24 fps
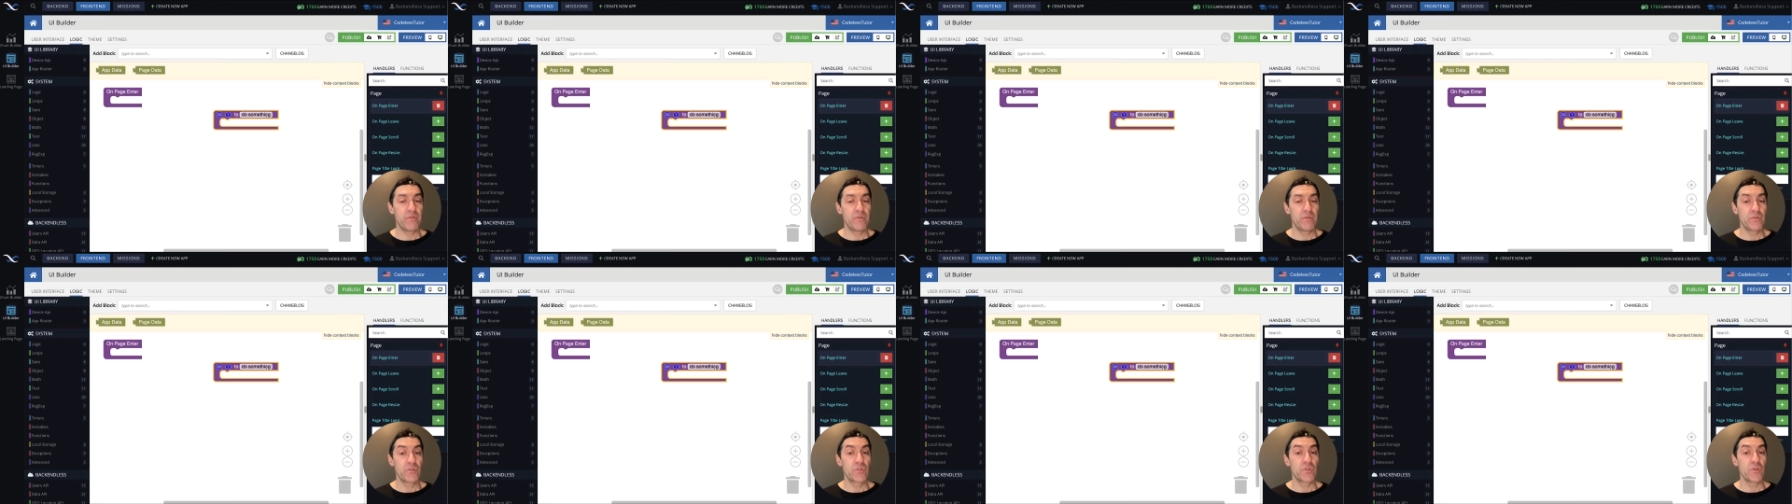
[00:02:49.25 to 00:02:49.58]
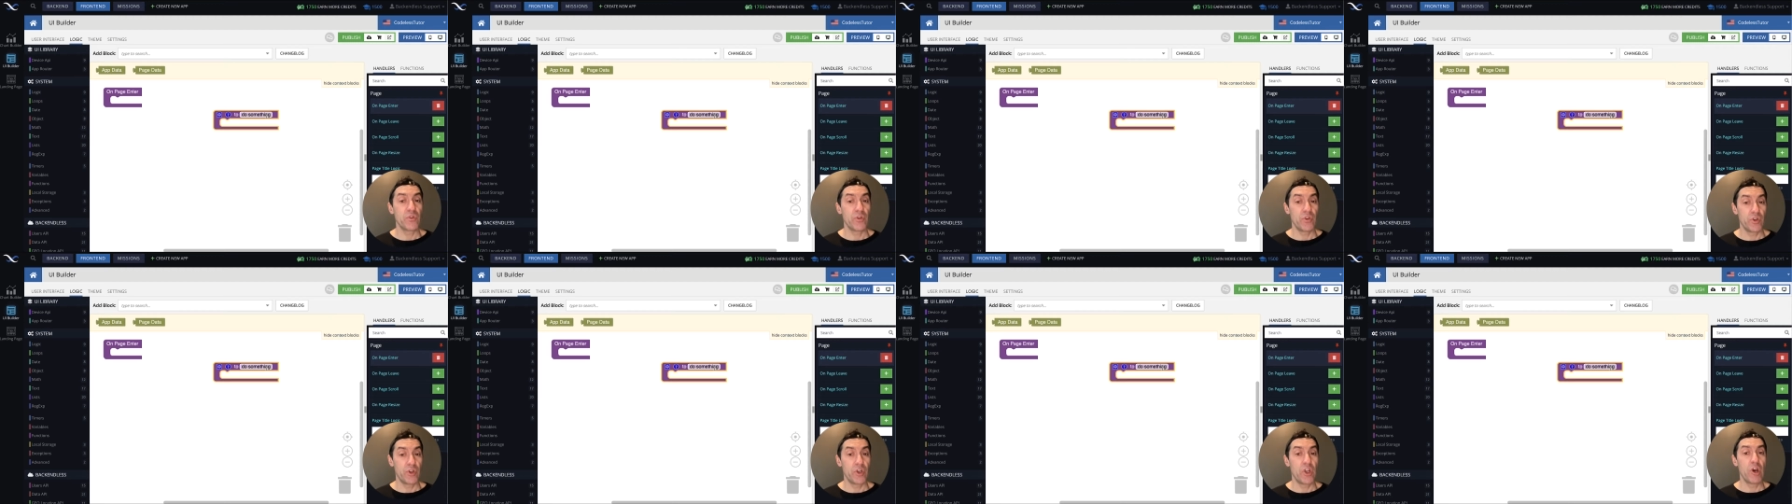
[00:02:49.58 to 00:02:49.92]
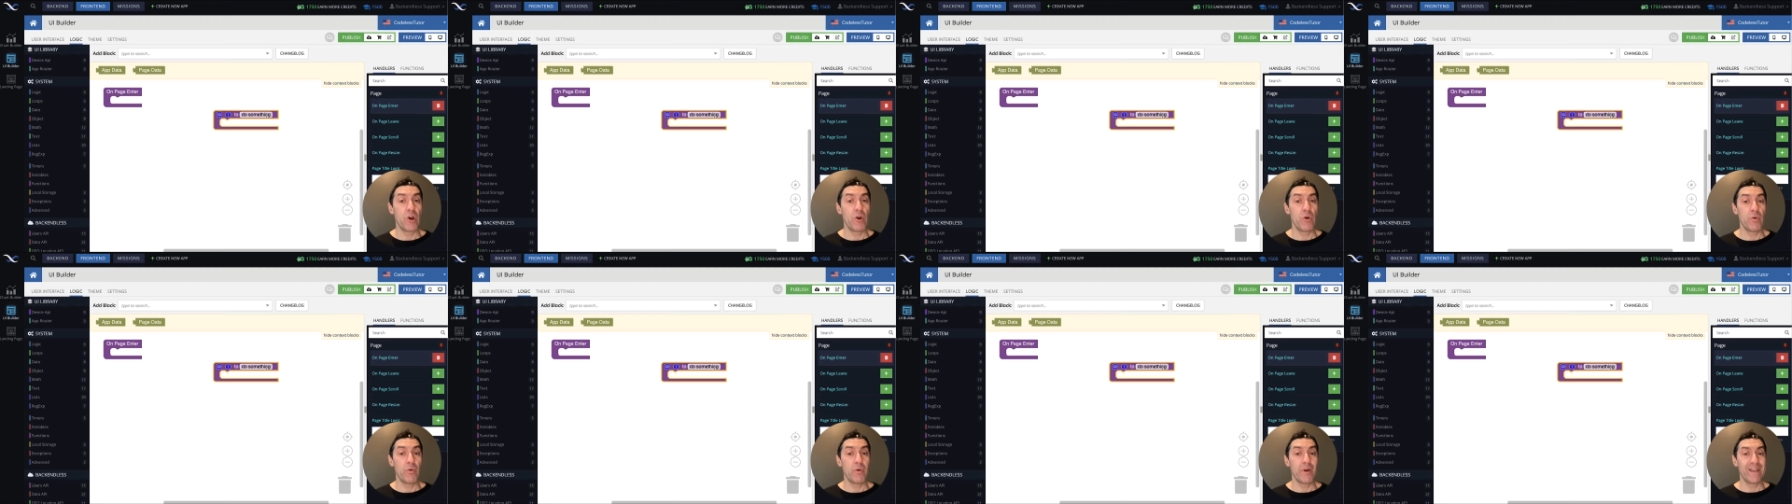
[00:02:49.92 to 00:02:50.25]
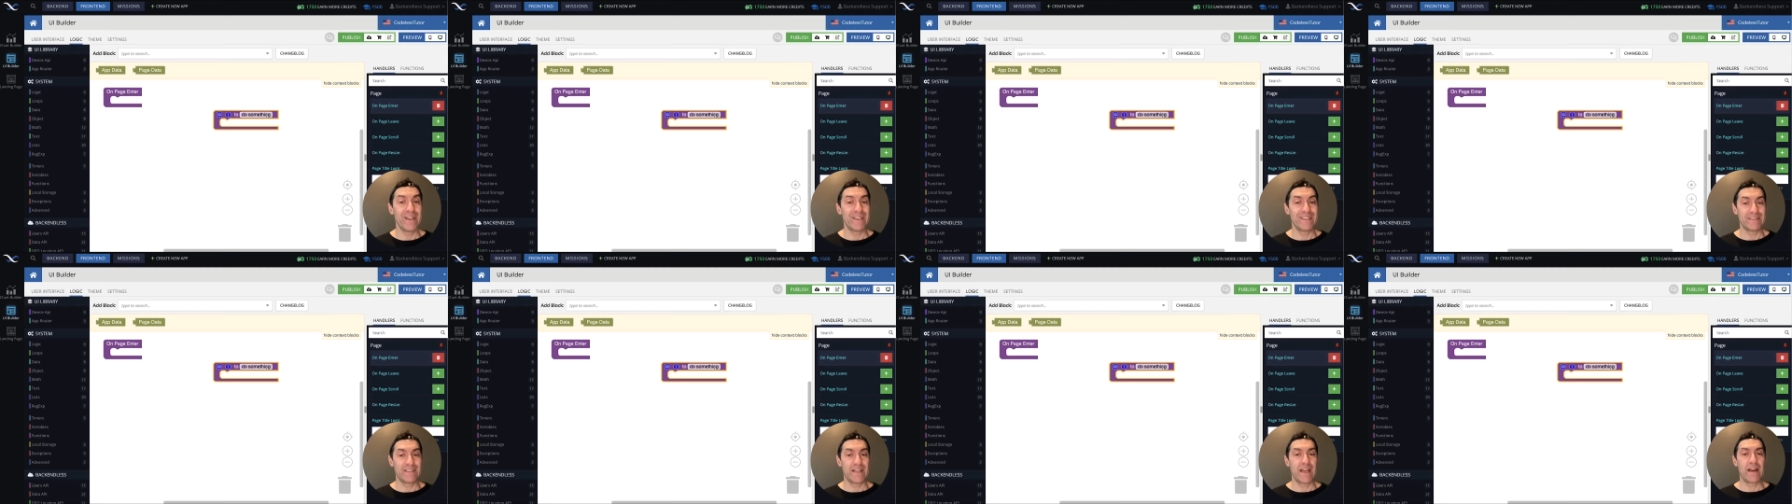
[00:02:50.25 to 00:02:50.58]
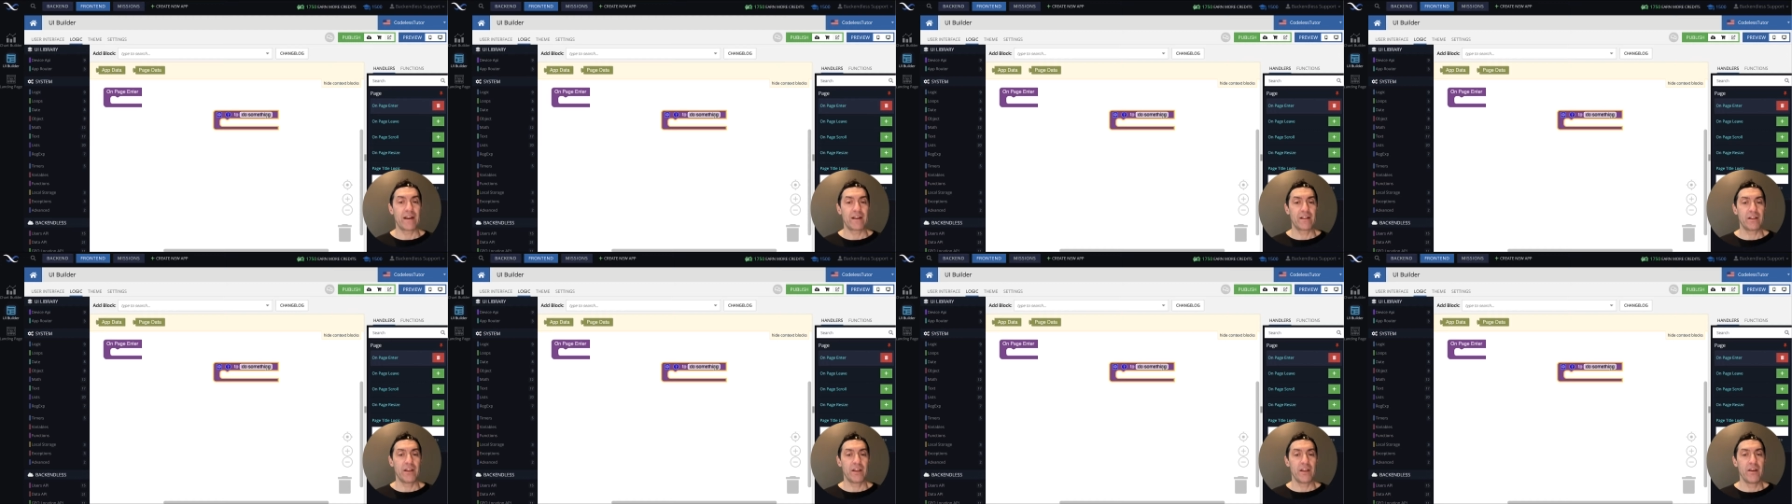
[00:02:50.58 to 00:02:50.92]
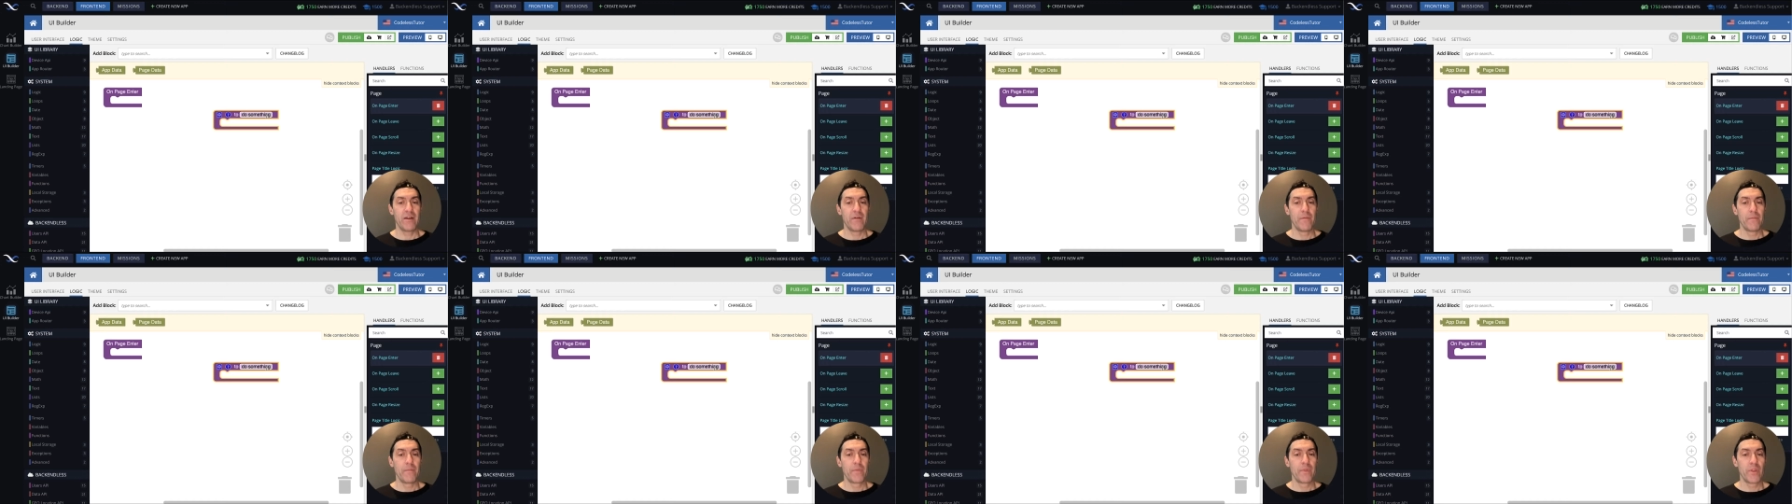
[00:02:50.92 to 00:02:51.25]
so you know exactly
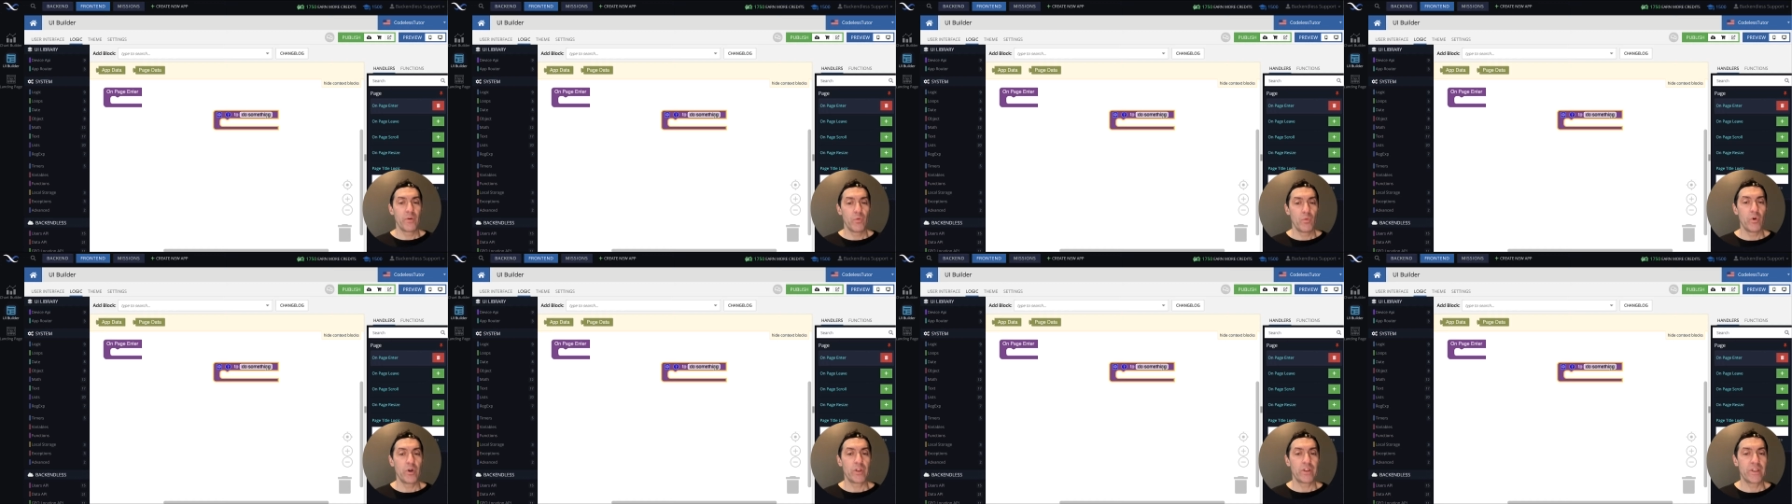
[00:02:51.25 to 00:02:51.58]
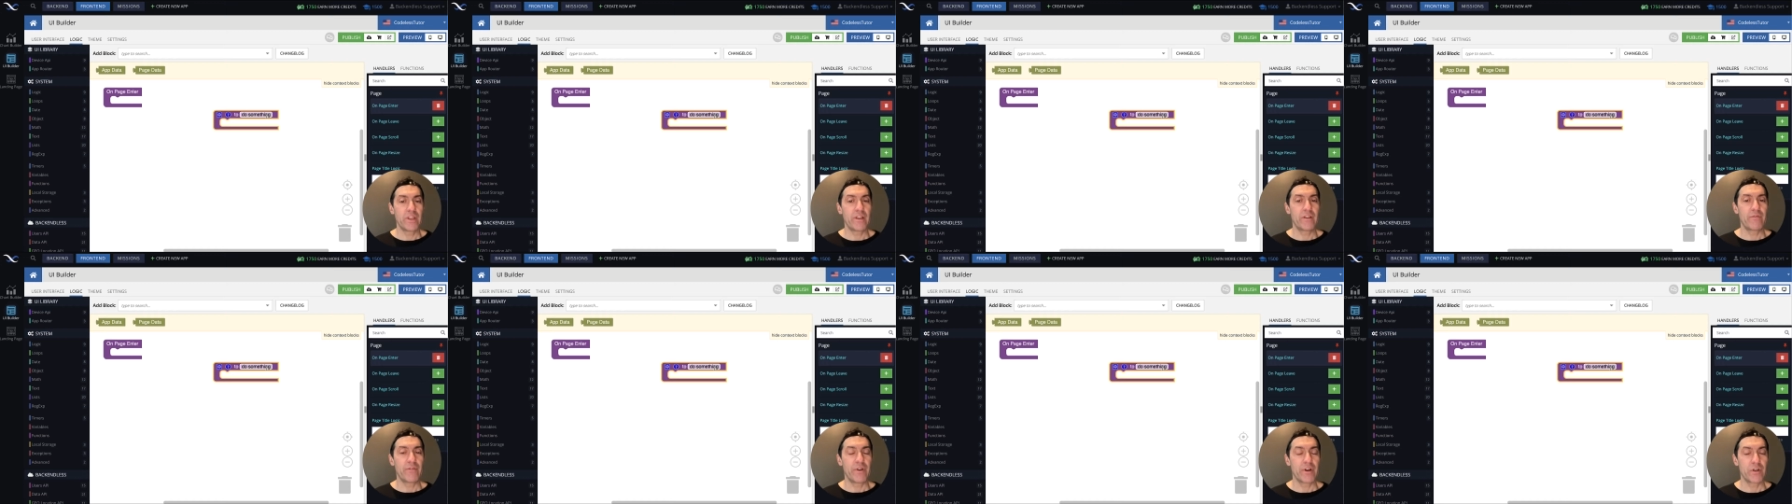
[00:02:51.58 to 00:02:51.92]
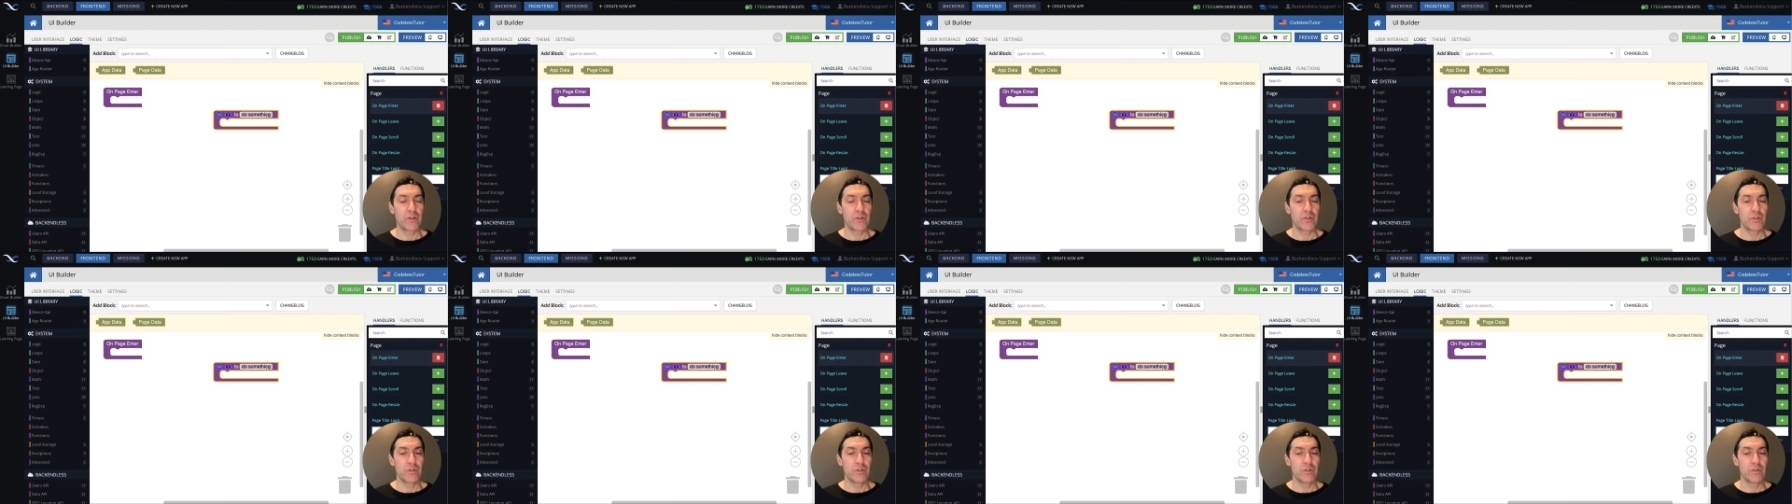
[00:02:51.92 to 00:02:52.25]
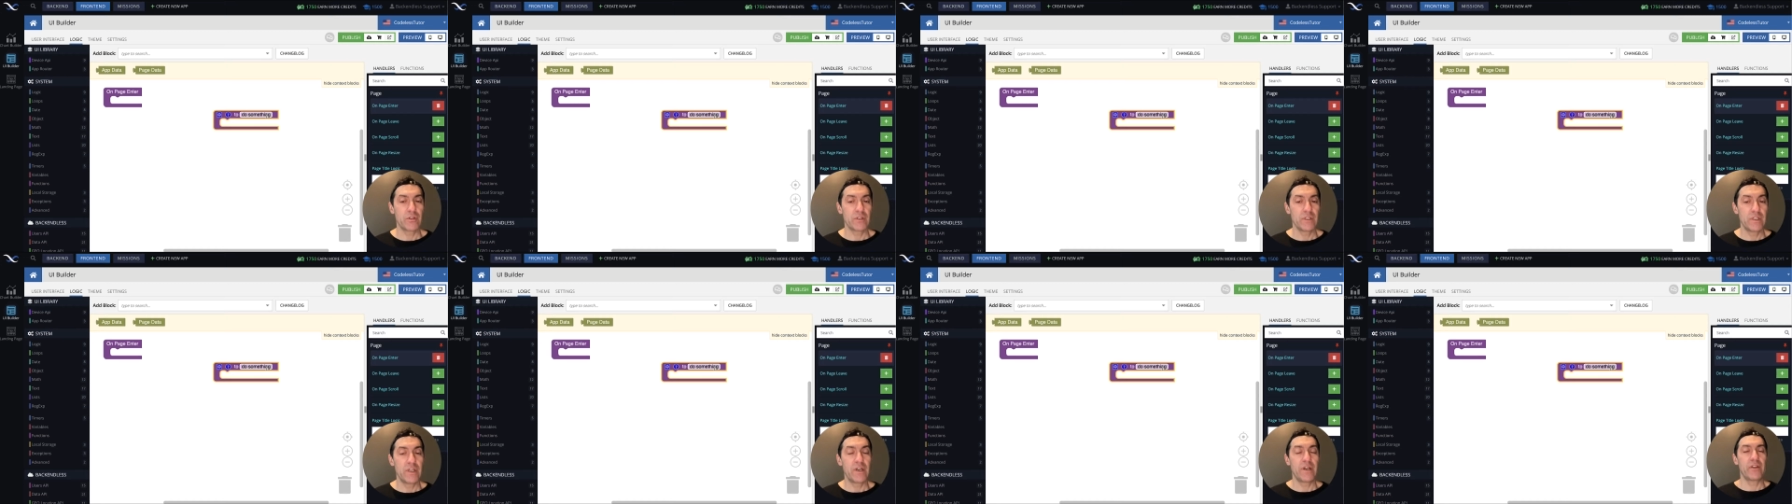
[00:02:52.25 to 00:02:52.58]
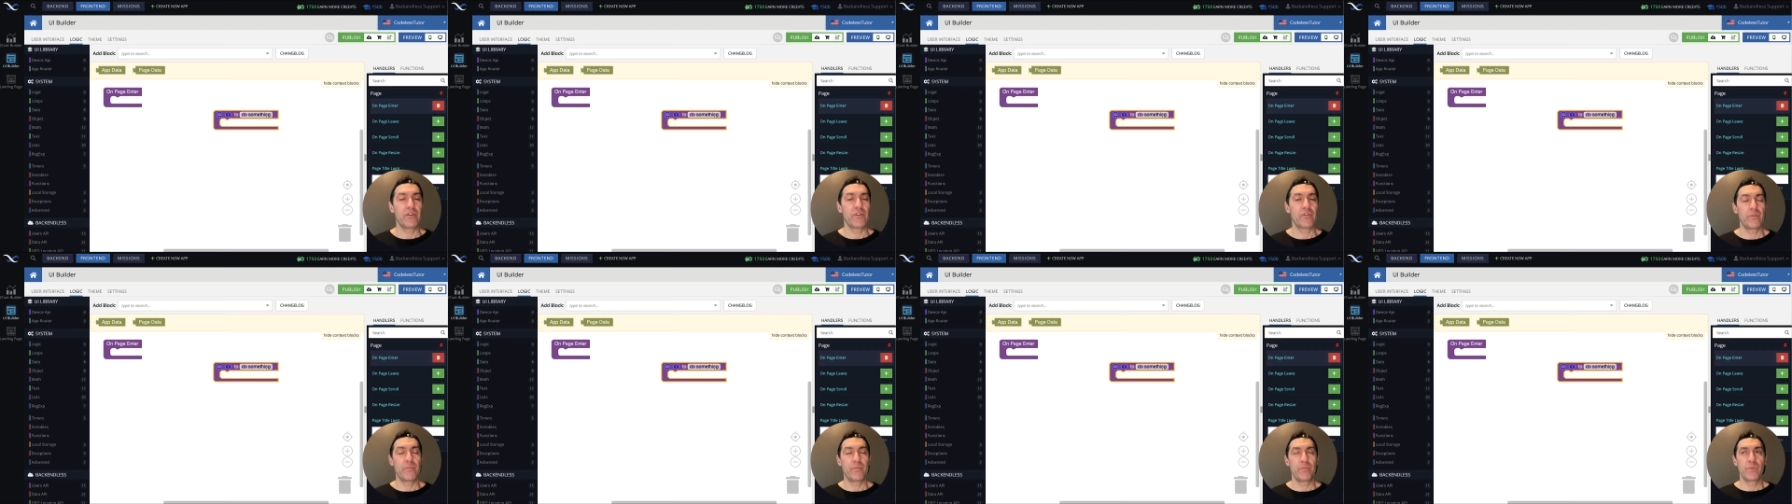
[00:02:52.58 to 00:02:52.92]
what that function does.